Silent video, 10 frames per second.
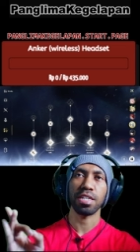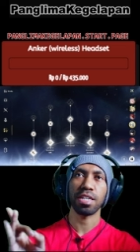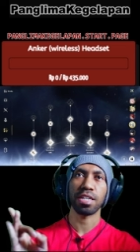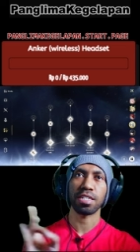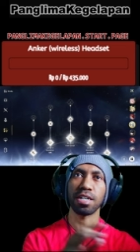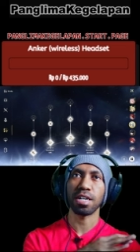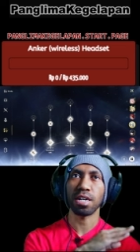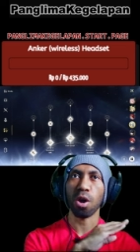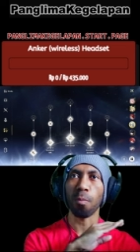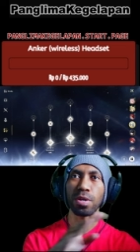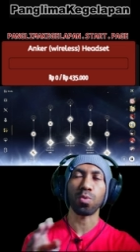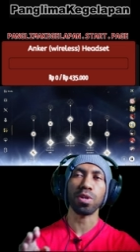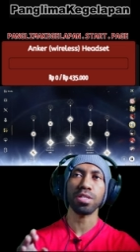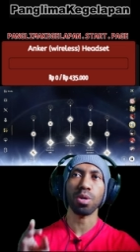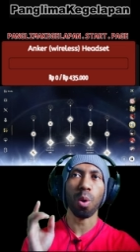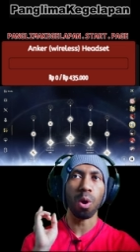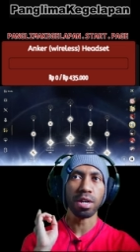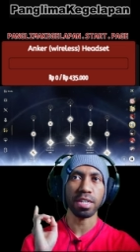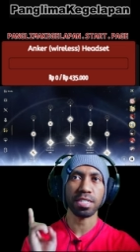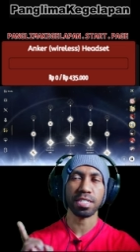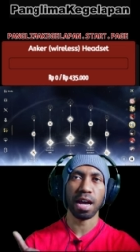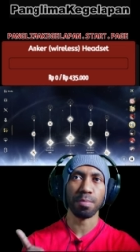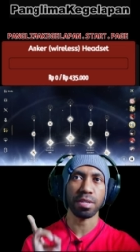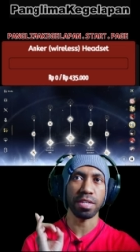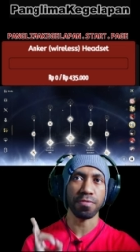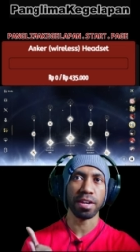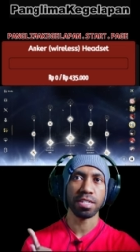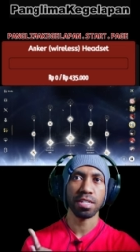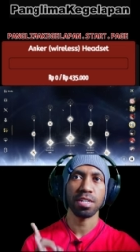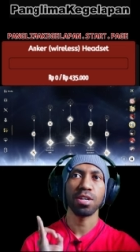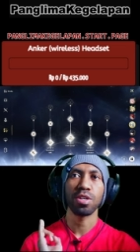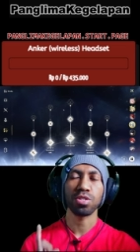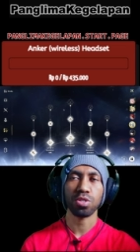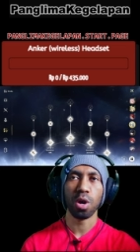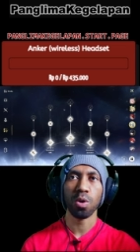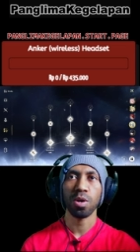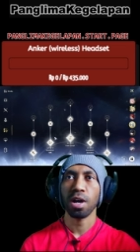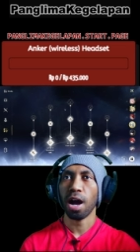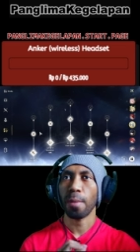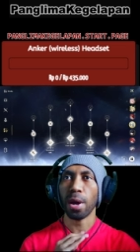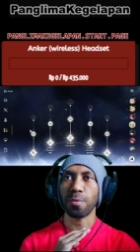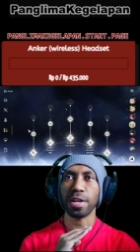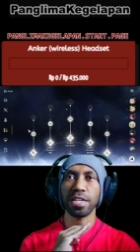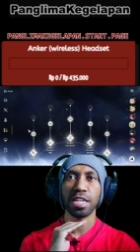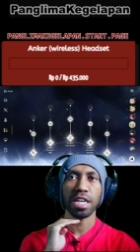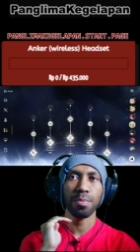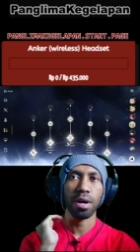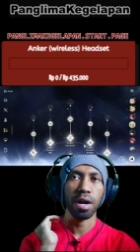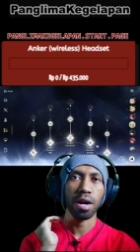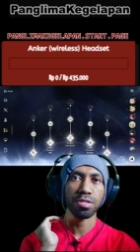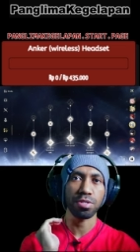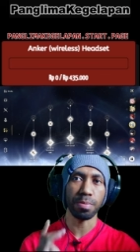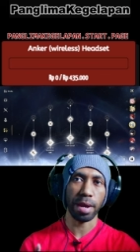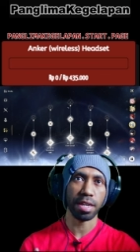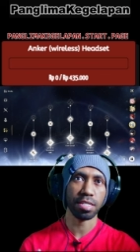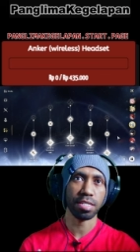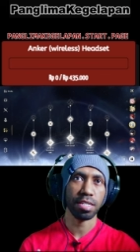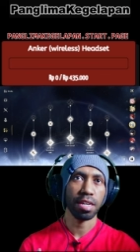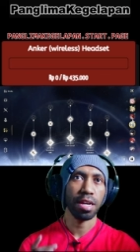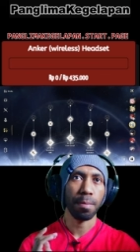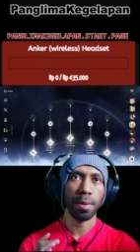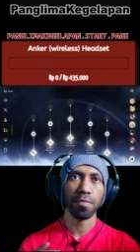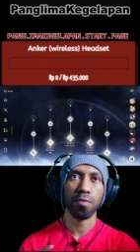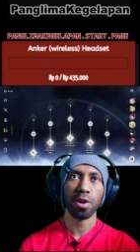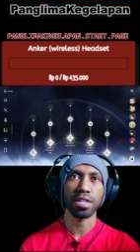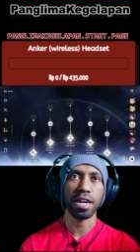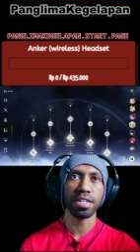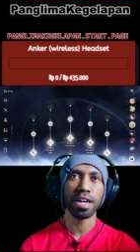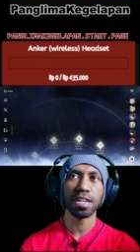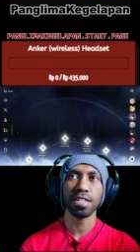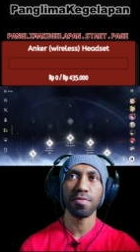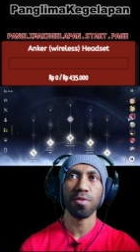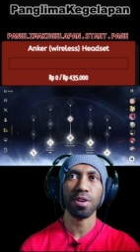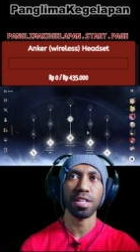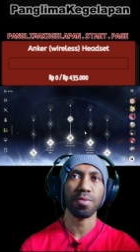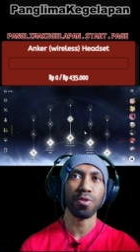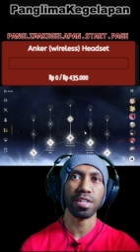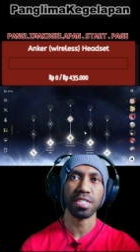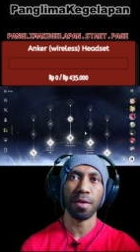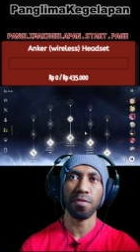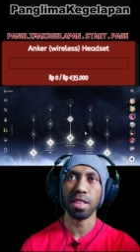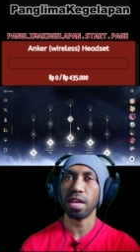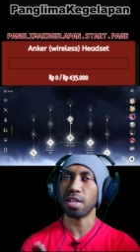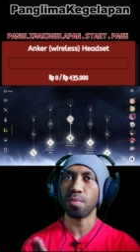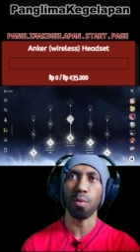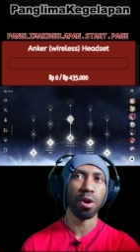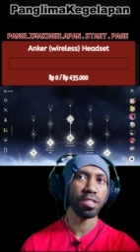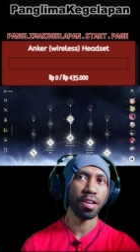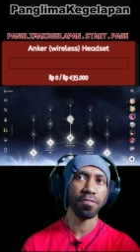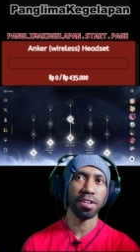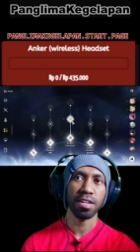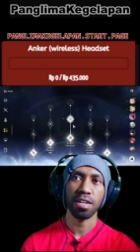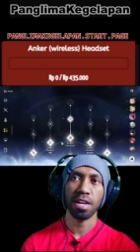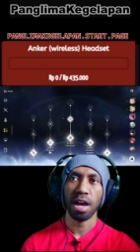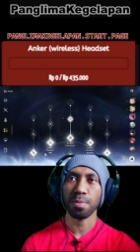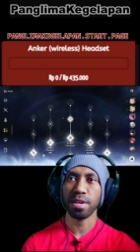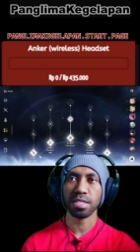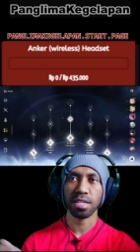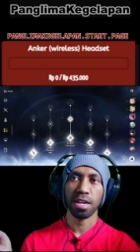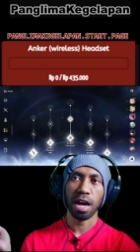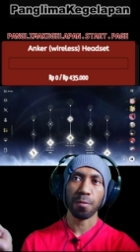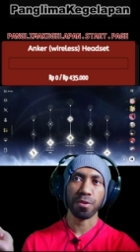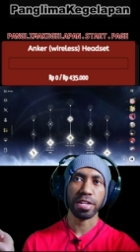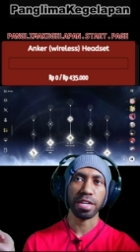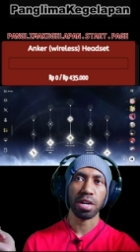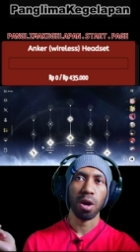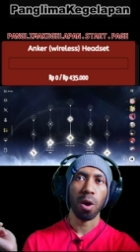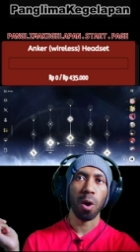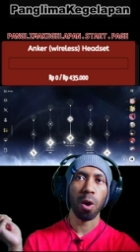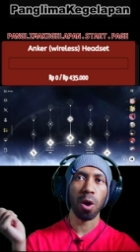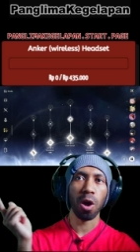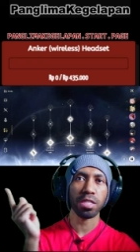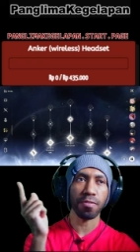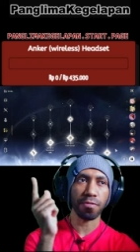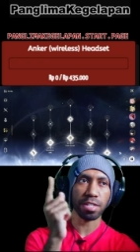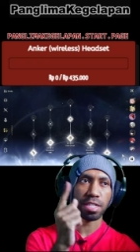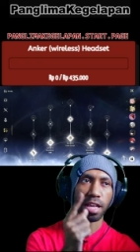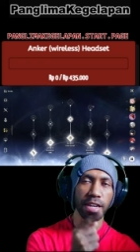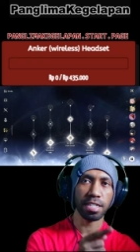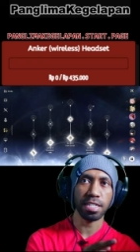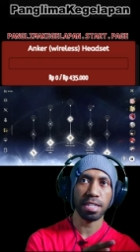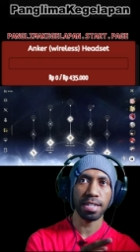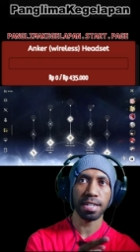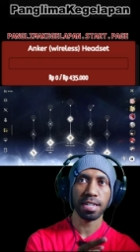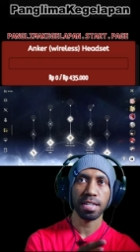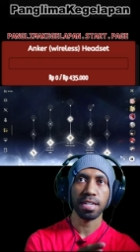in uh, open world or in some event, so I'm upgrading him uh, to the max. But for another character, for for example like Mortefi, I'm just upgrading all the first line in here